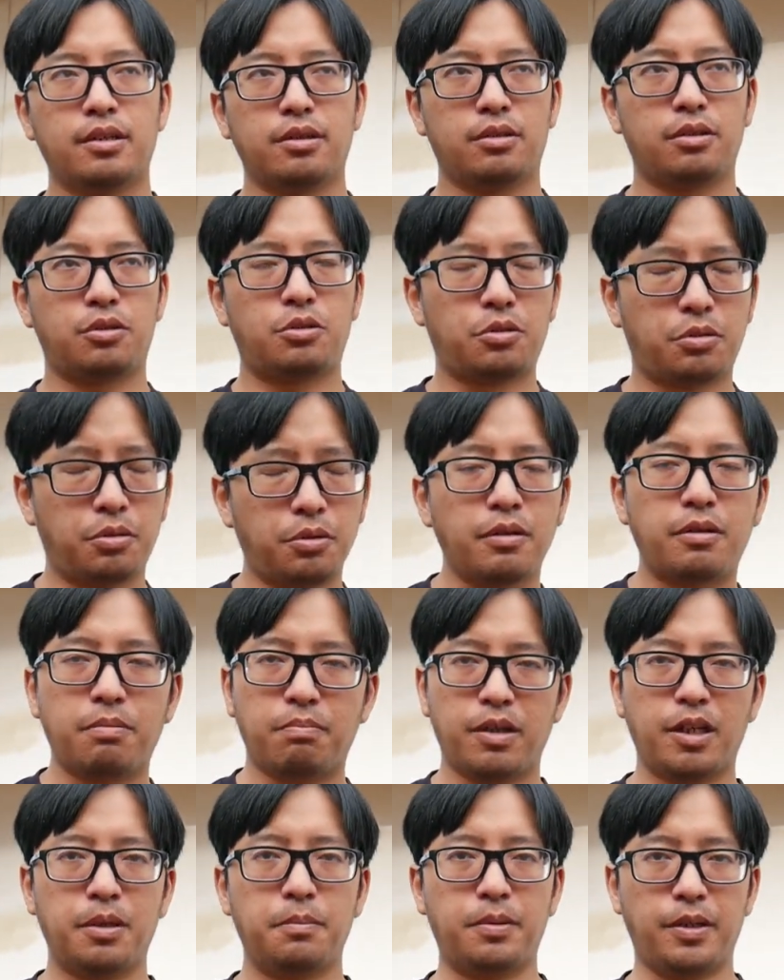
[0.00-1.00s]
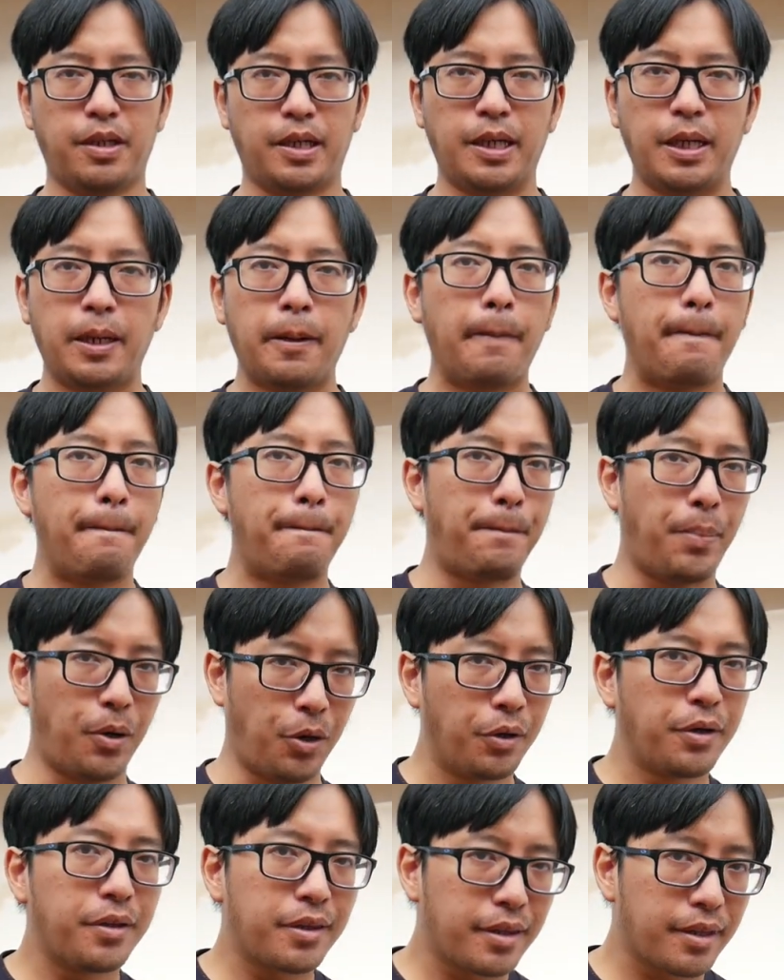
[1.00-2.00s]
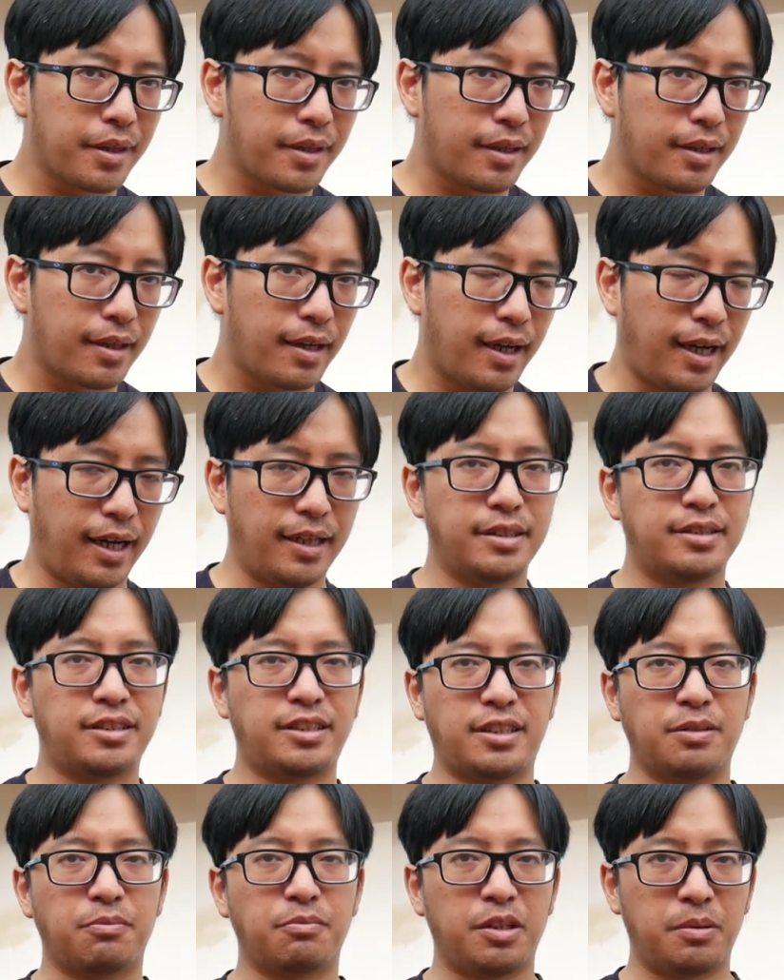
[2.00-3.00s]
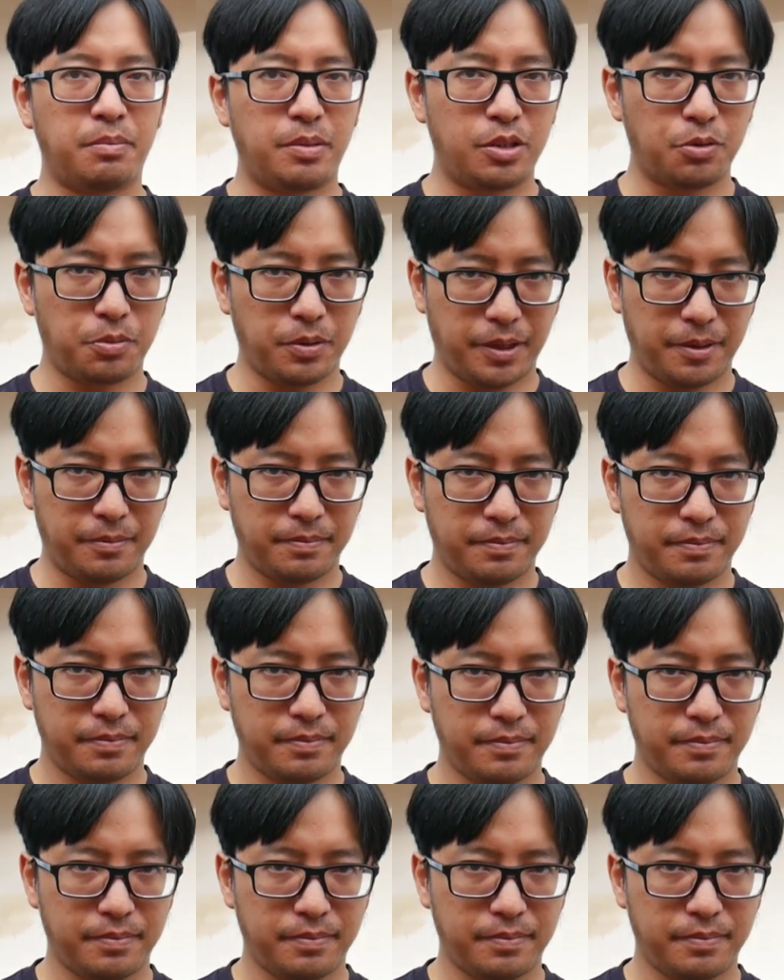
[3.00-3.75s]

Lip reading: The truth may be both and somewhere in between.